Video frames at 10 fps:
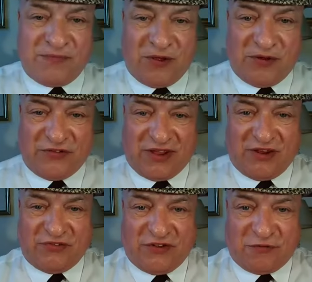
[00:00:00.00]
Or is
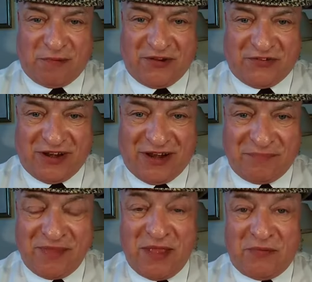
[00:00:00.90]
that just being
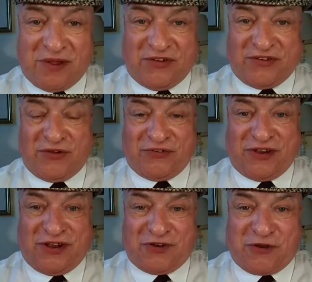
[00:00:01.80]
silly? We can still
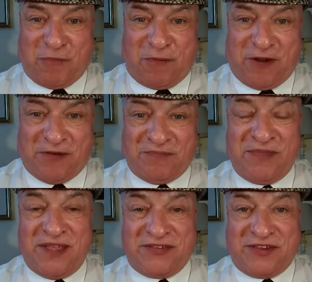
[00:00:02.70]
see your coupon,
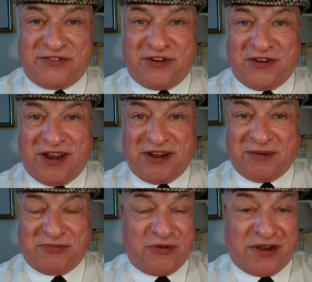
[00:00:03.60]
says John
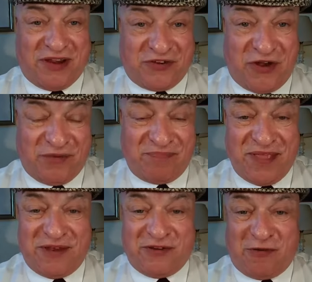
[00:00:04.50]
Adams. Okay, John,
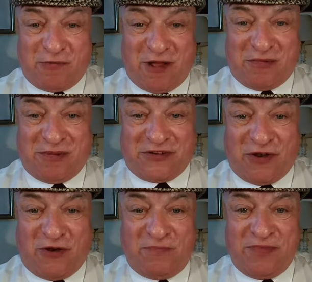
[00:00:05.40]
no problem at
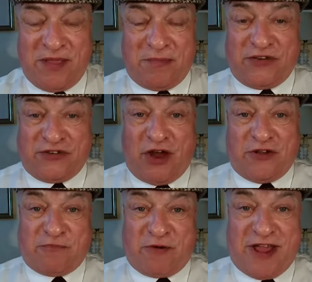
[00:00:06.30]
all, but it's not
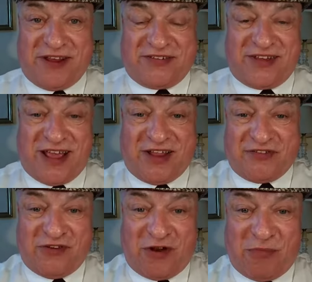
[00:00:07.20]
as bright
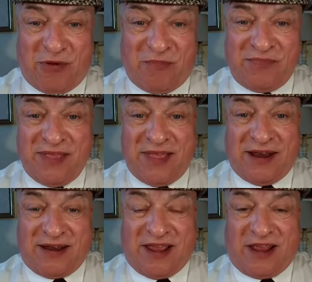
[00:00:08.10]
as normal.
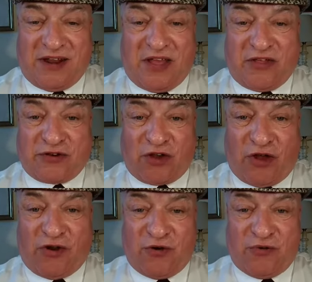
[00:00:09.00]
Light another
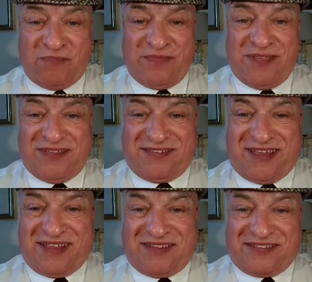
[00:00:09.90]
Connell,
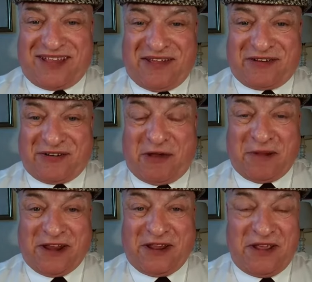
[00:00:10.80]
says
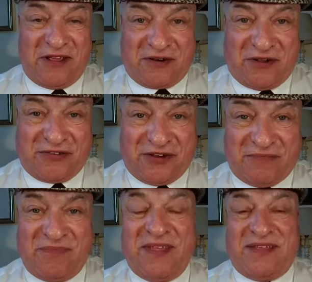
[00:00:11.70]
Robbie Crossan.